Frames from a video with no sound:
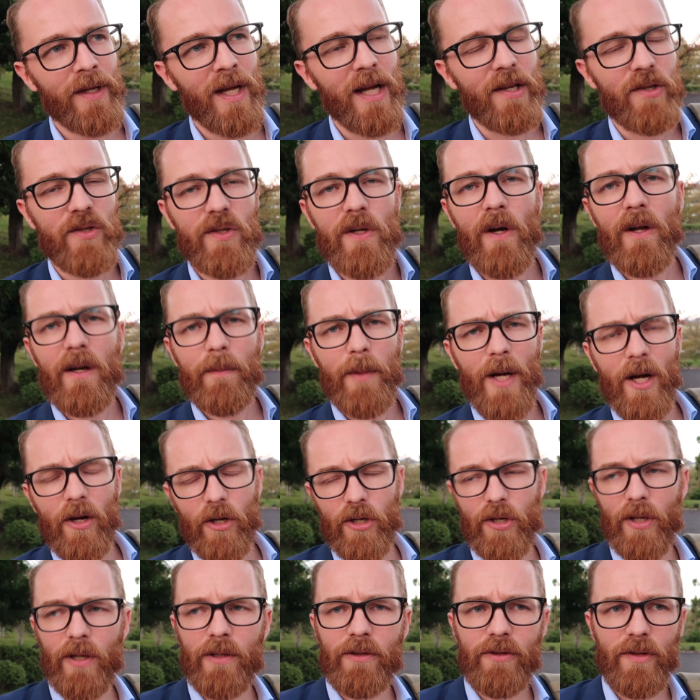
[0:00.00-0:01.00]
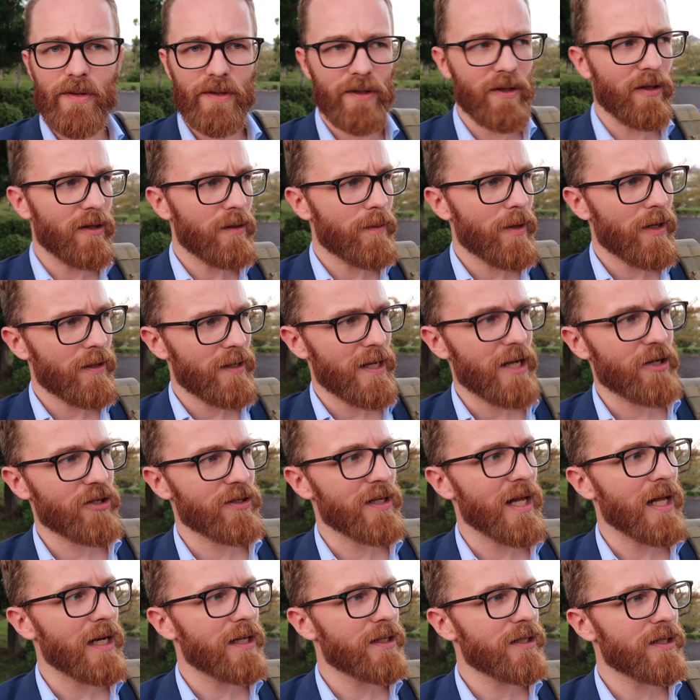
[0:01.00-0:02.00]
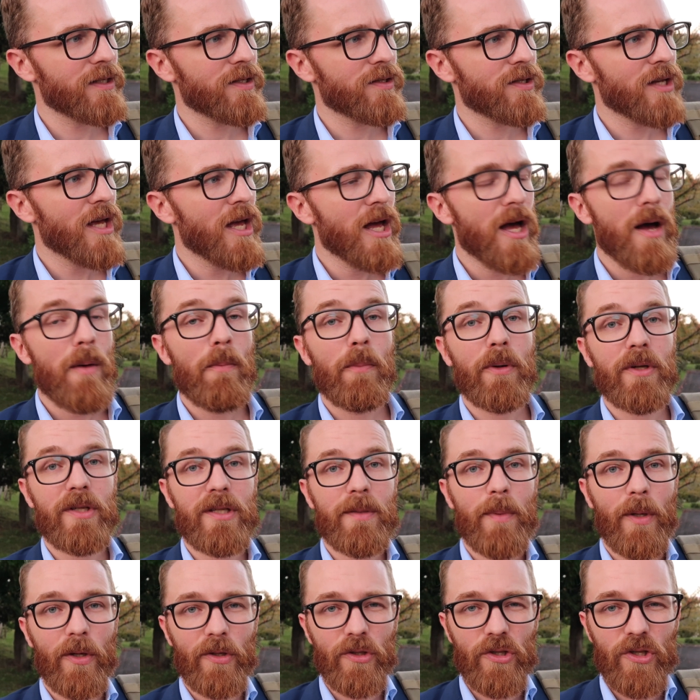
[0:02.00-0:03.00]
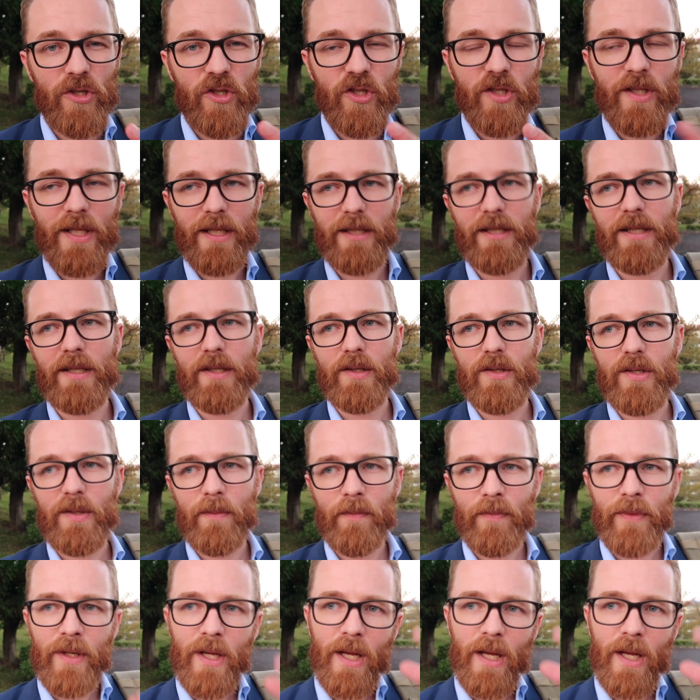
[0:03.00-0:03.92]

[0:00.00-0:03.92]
it's not about countries, it's not about nationalities, but it's about cities.